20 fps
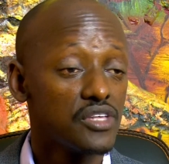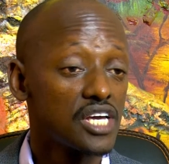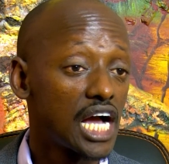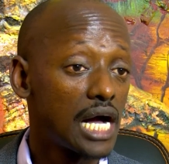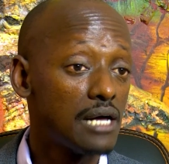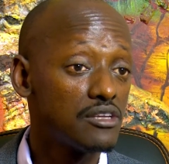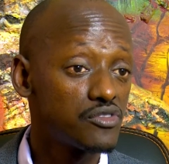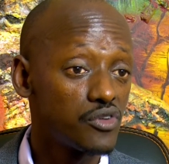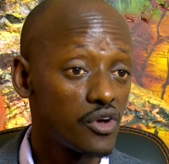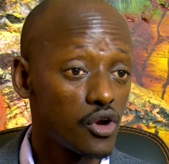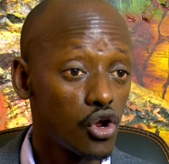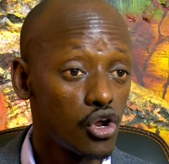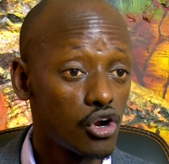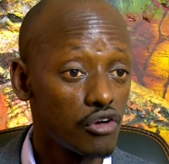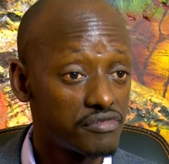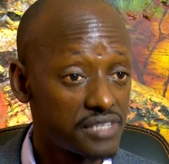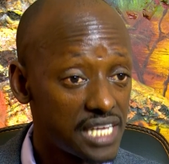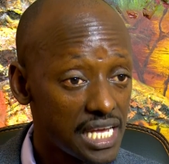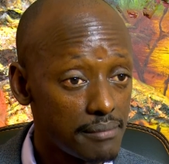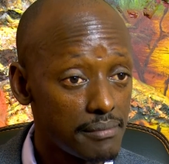Comes for a loan
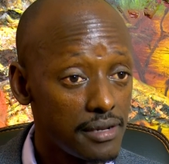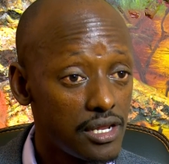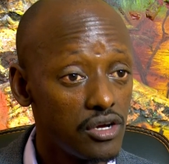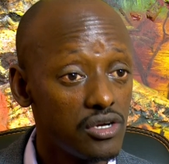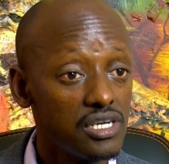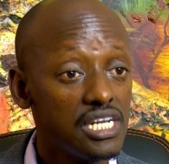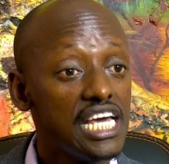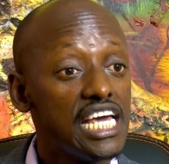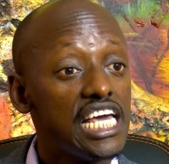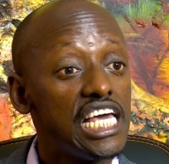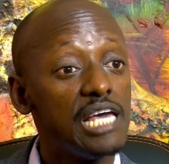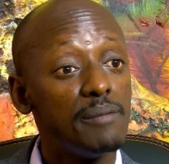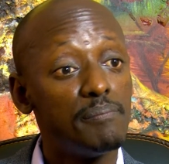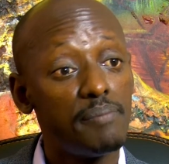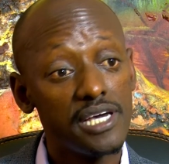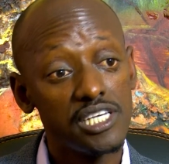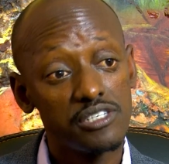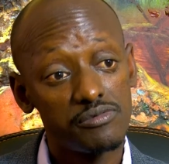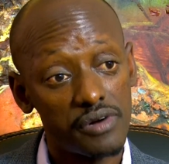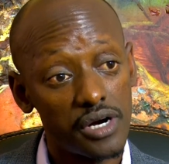of 10 million, he
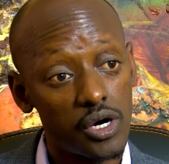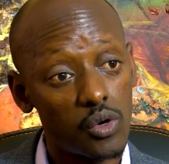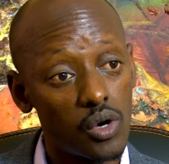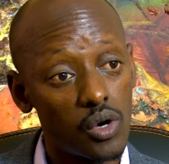pays very